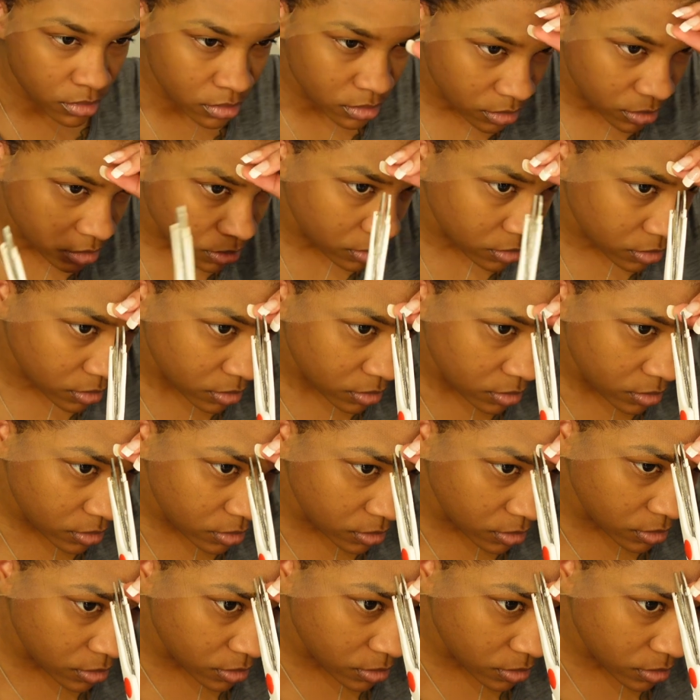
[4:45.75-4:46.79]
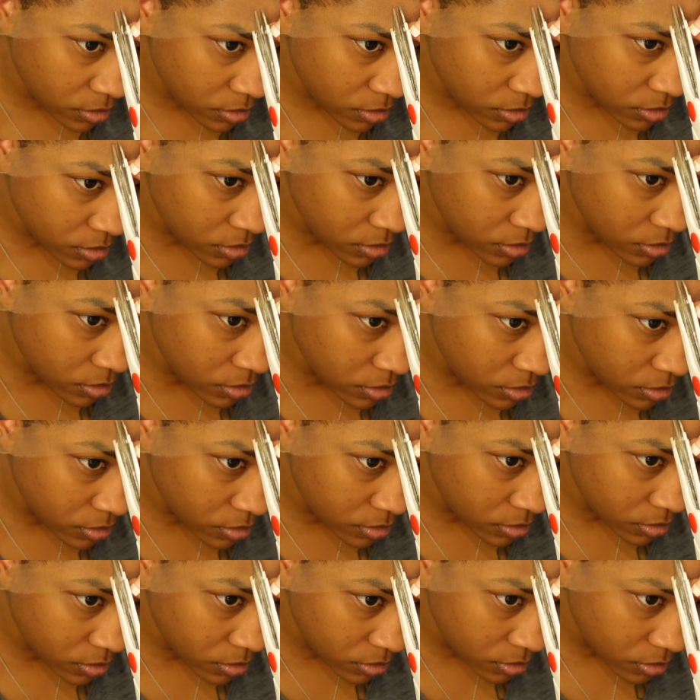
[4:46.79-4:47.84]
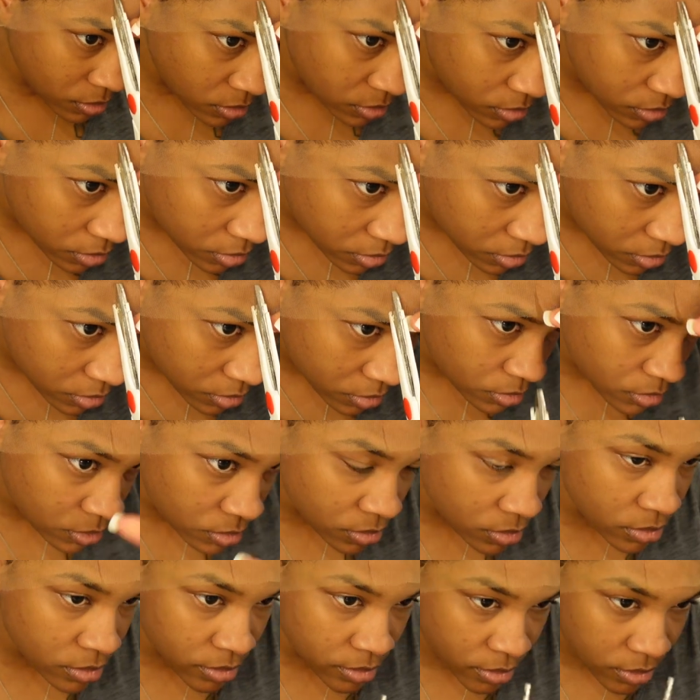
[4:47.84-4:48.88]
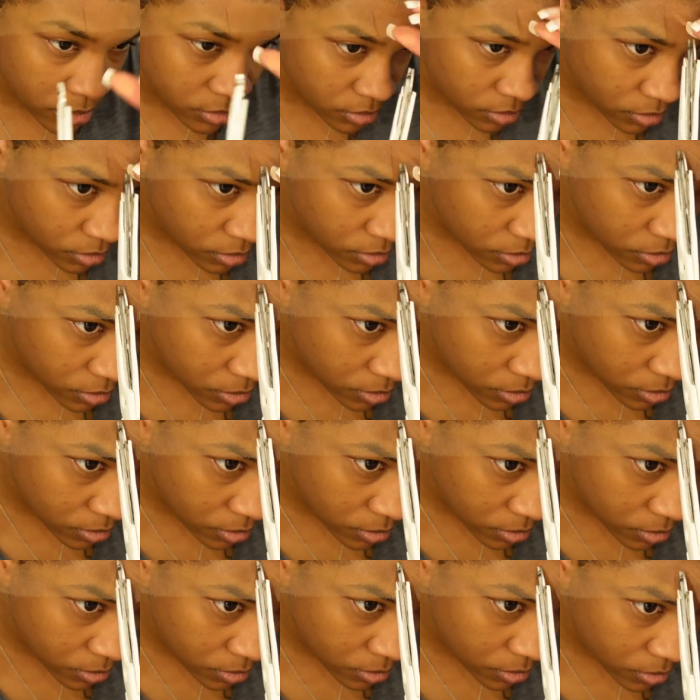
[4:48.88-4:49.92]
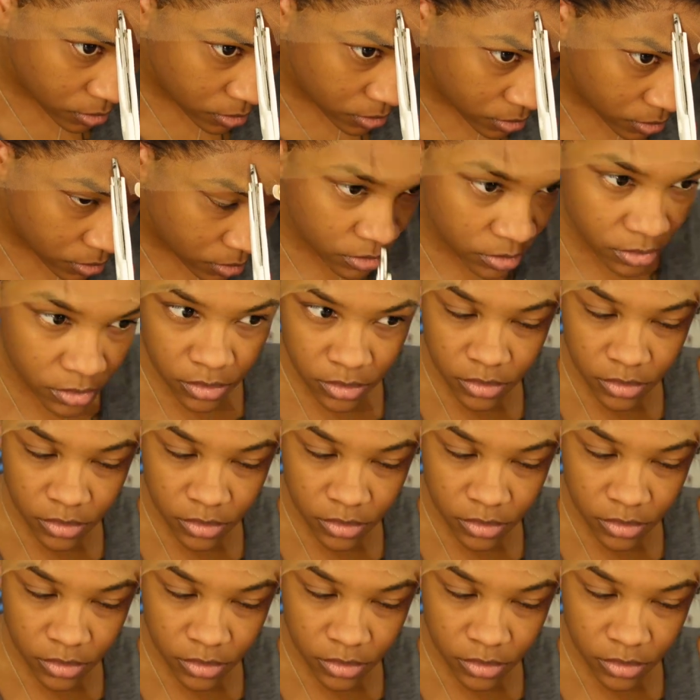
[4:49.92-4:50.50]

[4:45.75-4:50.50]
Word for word: with real glue, I decided to actually cut it in three parts so it